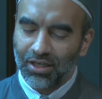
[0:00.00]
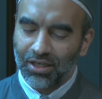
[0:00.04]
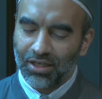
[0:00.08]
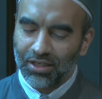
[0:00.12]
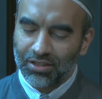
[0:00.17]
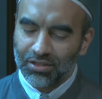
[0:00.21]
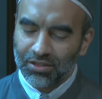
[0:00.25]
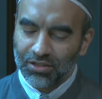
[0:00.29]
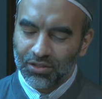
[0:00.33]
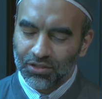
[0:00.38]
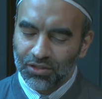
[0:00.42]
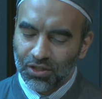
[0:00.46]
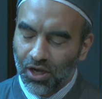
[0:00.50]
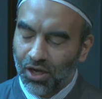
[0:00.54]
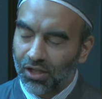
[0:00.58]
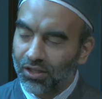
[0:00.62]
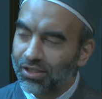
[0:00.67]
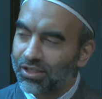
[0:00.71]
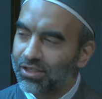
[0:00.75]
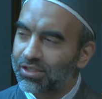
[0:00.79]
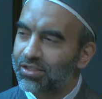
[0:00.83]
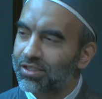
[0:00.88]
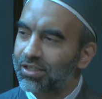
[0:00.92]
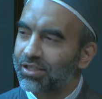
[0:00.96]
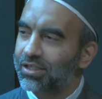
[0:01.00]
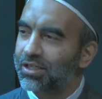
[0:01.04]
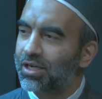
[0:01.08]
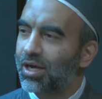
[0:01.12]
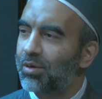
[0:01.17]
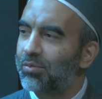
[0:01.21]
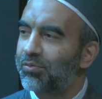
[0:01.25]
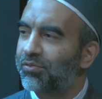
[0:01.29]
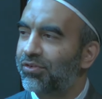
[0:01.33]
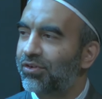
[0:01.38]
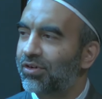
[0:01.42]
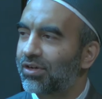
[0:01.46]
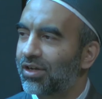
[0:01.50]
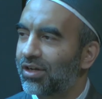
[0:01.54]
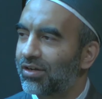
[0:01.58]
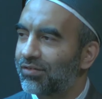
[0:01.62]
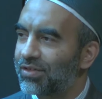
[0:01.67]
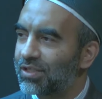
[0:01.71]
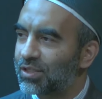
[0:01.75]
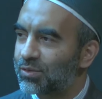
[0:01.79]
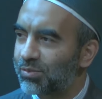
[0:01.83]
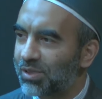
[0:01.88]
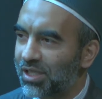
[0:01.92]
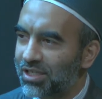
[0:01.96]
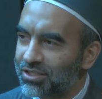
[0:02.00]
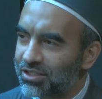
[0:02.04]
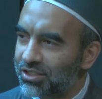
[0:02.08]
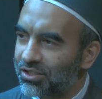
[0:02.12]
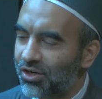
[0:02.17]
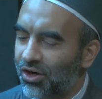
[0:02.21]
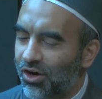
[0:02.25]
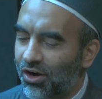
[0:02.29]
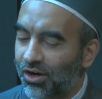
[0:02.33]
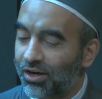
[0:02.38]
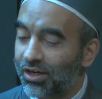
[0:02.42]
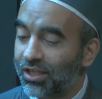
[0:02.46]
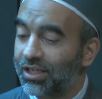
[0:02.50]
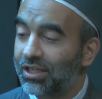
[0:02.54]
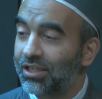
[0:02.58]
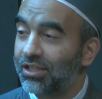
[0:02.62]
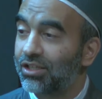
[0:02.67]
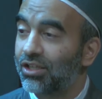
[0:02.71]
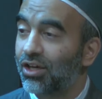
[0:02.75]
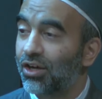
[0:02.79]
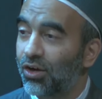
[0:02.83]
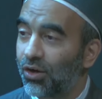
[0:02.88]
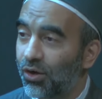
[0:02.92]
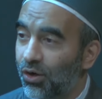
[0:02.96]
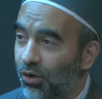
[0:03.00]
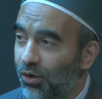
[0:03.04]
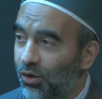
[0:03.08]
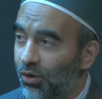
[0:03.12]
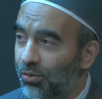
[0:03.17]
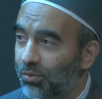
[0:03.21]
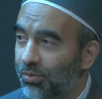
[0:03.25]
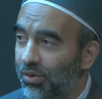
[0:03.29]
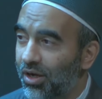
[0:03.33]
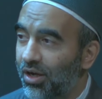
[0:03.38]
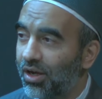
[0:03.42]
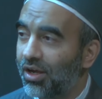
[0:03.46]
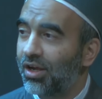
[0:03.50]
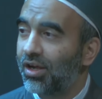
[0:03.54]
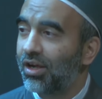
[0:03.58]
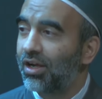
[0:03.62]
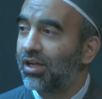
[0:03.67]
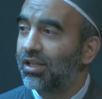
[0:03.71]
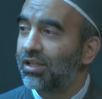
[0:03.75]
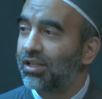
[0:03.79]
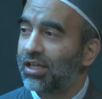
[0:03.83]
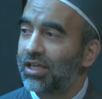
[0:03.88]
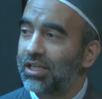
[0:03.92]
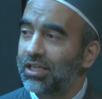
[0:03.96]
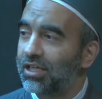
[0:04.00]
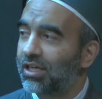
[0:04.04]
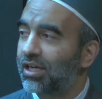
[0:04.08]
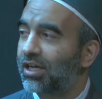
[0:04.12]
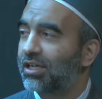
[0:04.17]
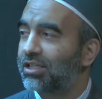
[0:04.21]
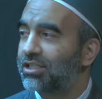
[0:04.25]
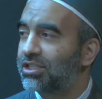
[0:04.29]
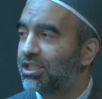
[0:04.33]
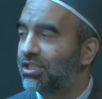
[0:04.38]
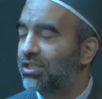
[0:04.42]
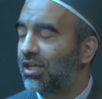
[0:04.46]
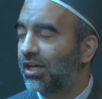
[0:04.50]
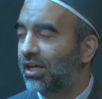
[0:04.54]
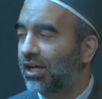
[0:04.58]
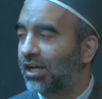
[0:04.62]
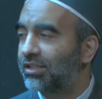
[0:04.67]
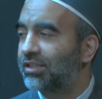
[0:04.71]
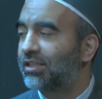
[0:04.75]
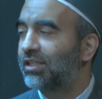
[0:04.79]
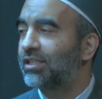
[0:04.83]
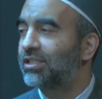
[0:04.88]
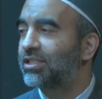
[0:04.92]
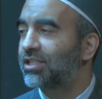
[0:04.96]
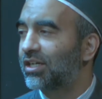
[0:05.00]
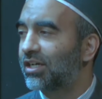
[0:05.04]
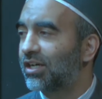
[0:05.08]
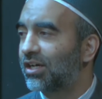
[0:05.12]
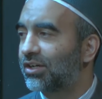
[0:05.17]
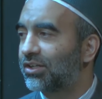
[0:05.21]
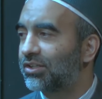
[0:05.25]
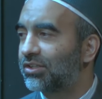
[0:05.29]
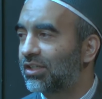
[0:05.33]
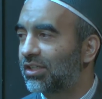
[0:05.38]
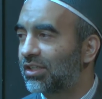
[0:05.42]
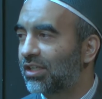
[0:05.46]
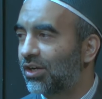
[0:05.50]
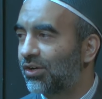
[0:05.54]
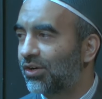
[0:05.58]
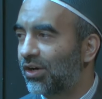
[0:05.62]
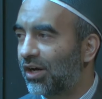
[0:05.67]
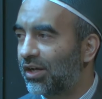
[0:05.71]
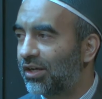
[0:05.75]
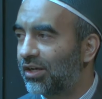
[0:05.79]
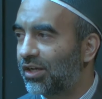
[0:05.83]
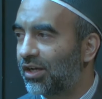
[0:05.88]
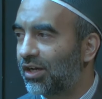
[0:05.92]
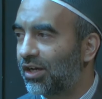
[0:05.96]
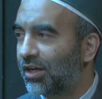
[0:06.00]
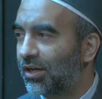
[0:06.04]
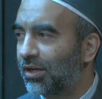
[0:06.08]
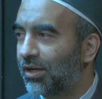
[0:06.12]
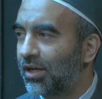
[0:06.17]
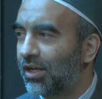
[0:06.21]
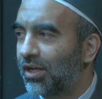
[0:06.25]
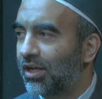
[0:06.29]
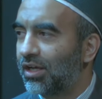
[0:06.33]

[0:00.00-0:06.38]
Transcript: solace and comfort of his blessed heart in the home Lady Khadija radiallahu anha,